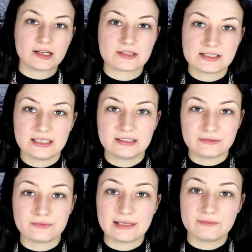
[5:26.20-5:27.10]
the Conceal and
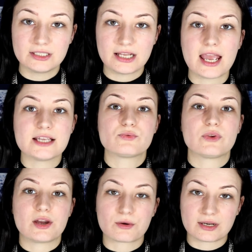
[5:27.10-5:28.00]
Define one, as
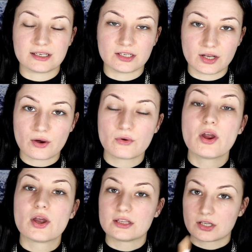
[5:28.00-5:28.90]
we already know,
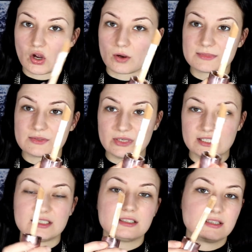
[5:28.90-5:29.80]
comes
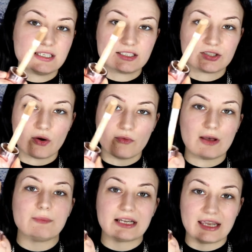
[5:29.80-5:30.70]
with this doe
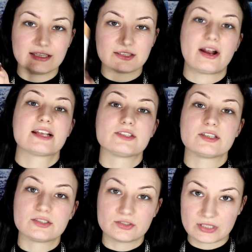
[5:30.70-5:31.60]
applicator
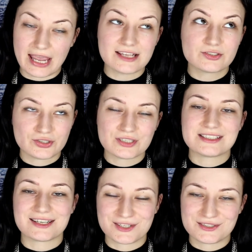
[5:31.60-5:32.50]
as
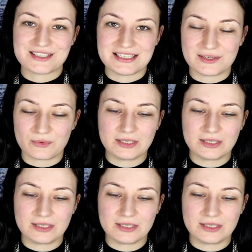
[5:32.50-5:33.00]
just the concealer